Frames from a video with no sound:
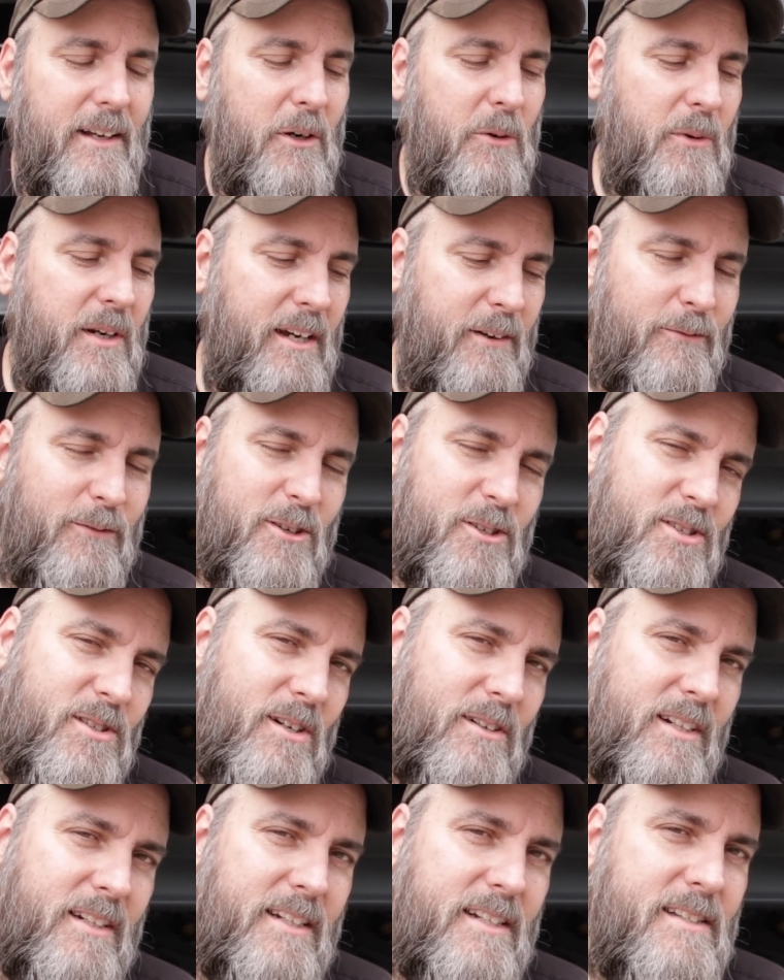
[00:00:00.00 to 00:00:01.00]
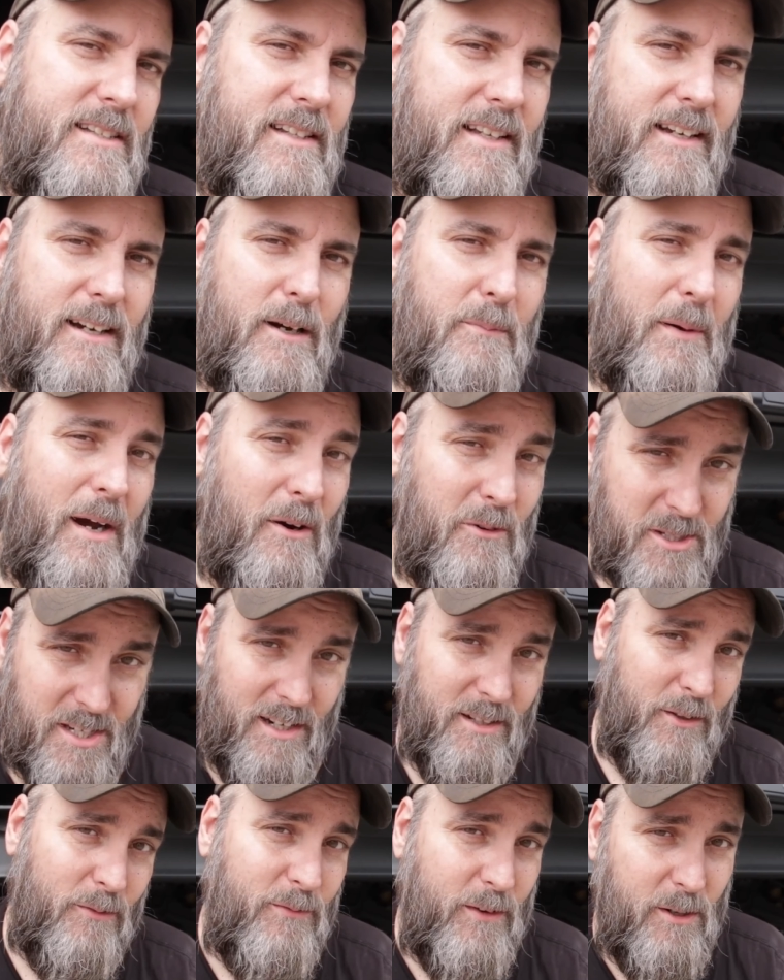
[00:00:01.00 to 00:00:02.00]
When I first started this thing up, I was
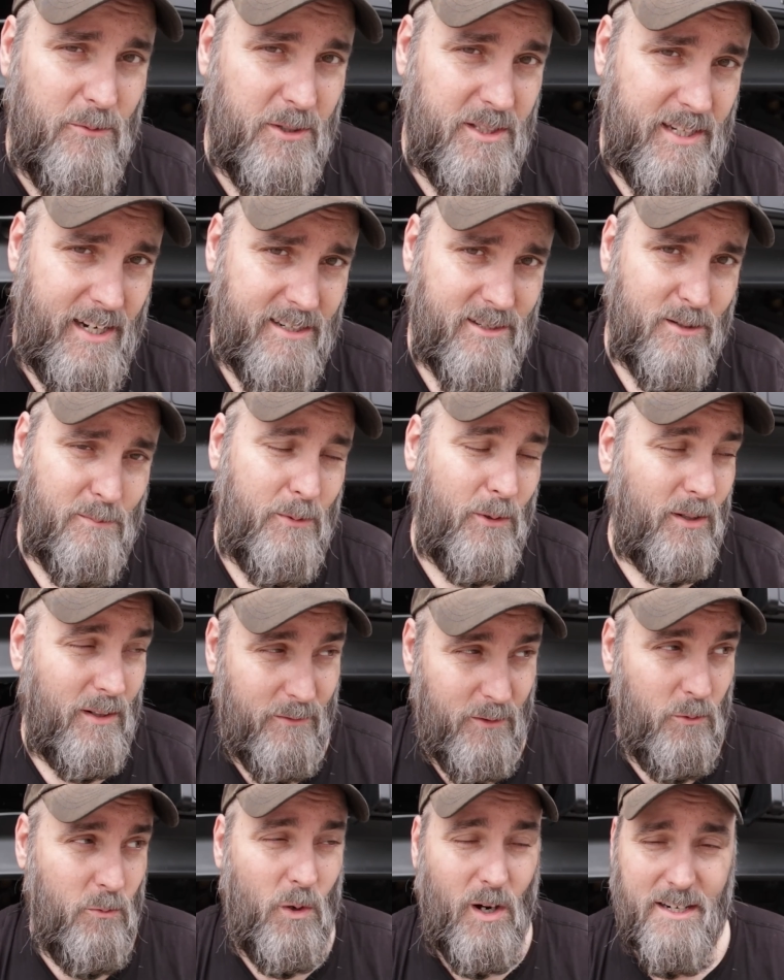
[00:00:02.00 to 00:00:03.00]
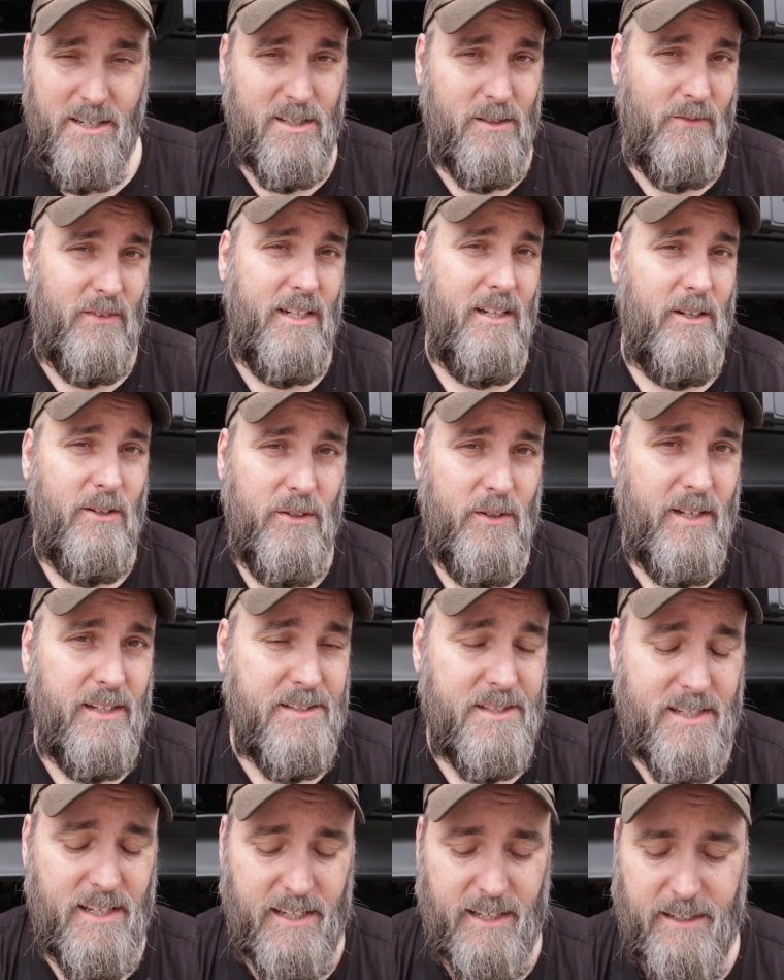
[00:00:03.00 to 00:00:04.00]
on the phone with tech support. If you watch the video, you
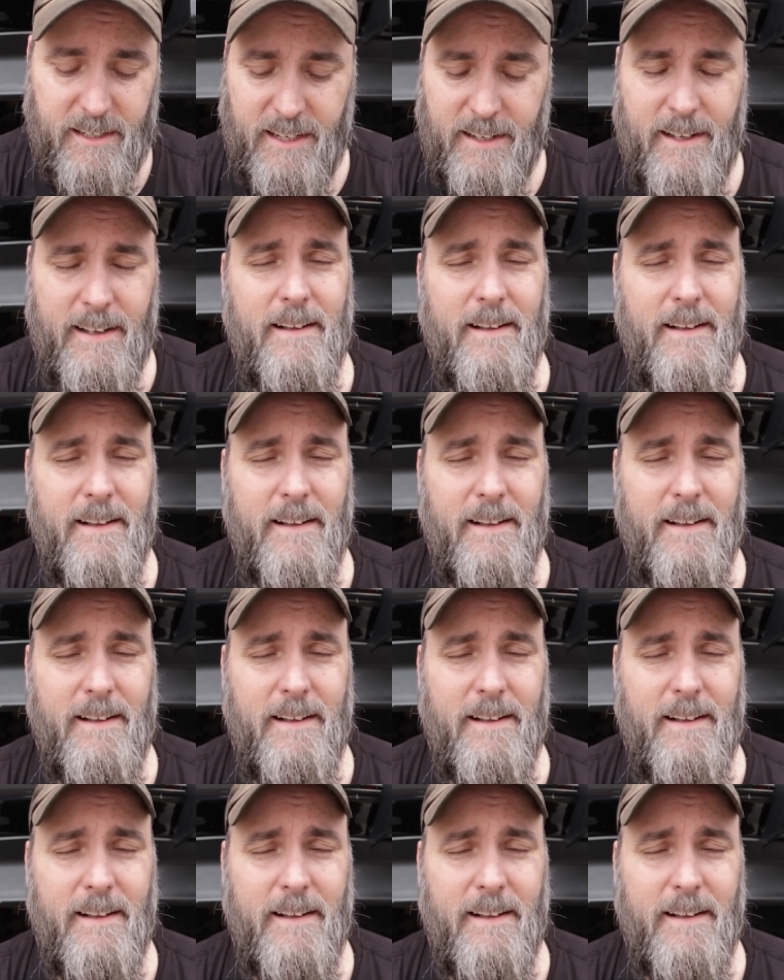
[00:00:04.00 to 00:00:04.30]
can see it.